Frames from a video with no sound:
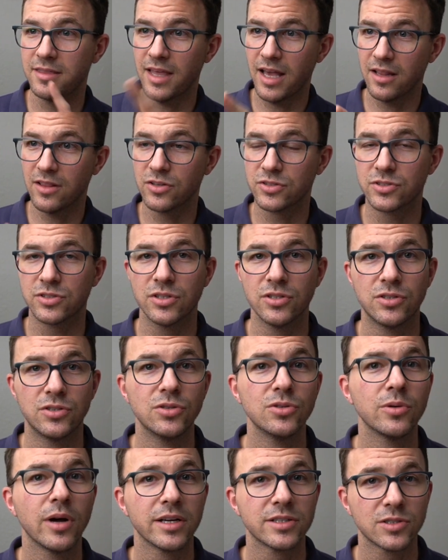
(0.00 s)
that looks good
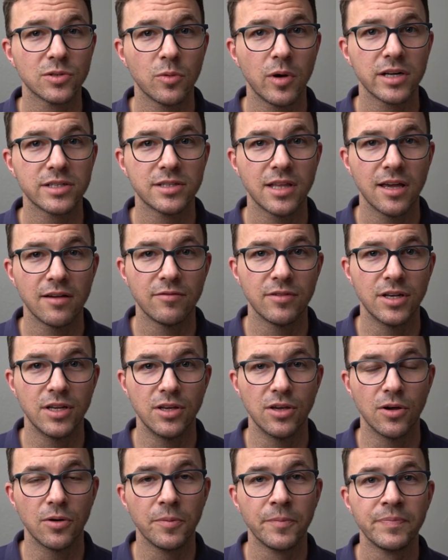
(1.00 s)
too, I should watch that
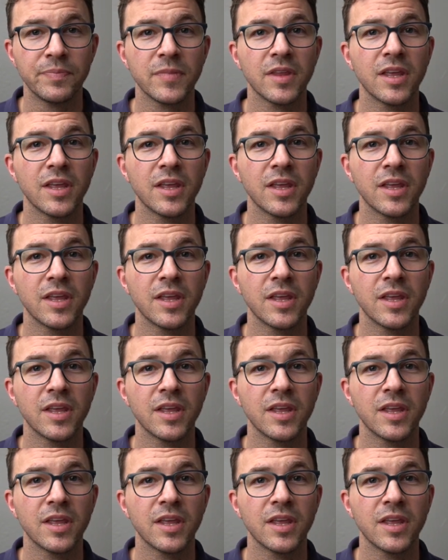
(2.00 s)
video.